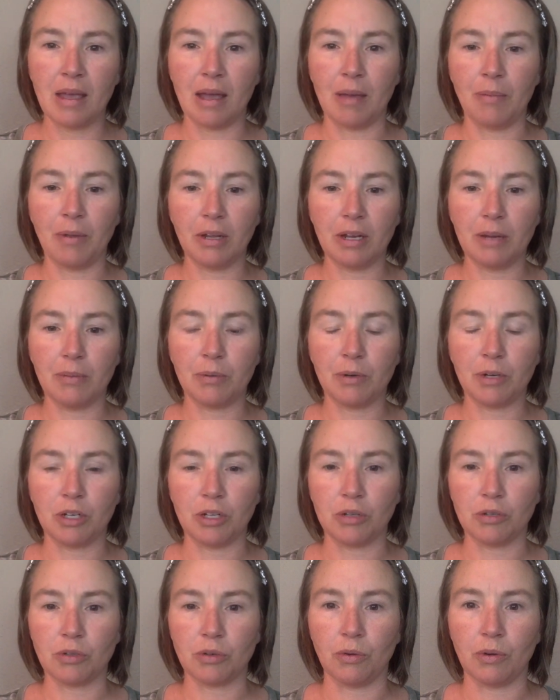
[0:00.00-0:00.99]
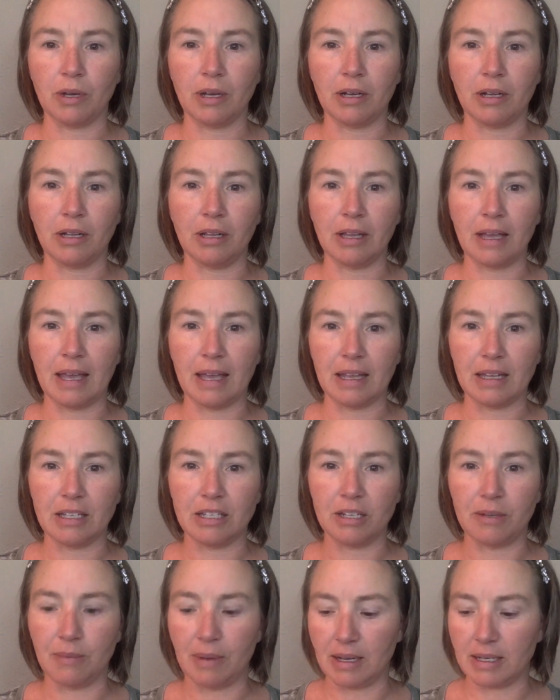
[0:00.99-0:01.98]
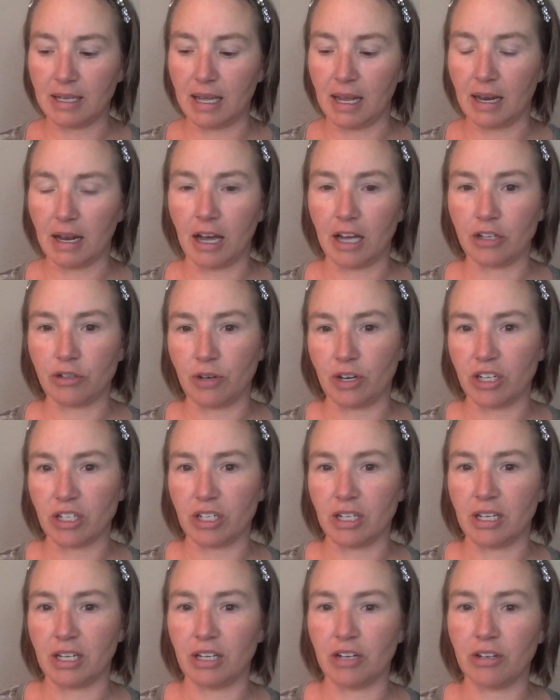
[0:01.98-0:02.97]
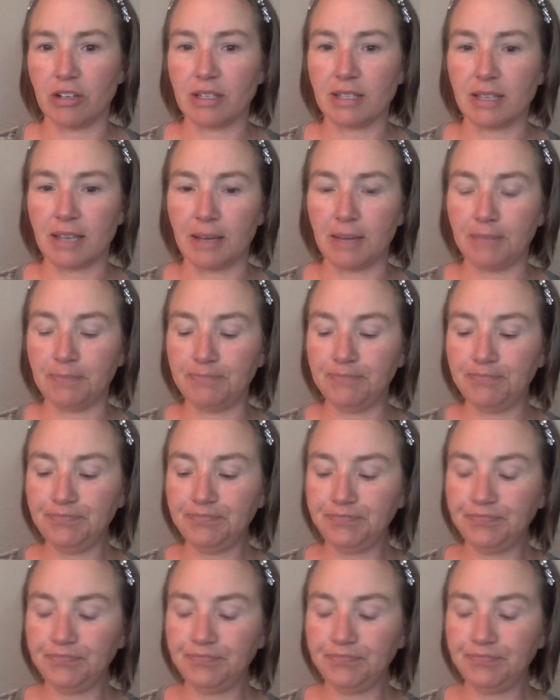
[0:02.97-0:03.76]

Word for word: ability to produce oil and to maintain hydration in your skin.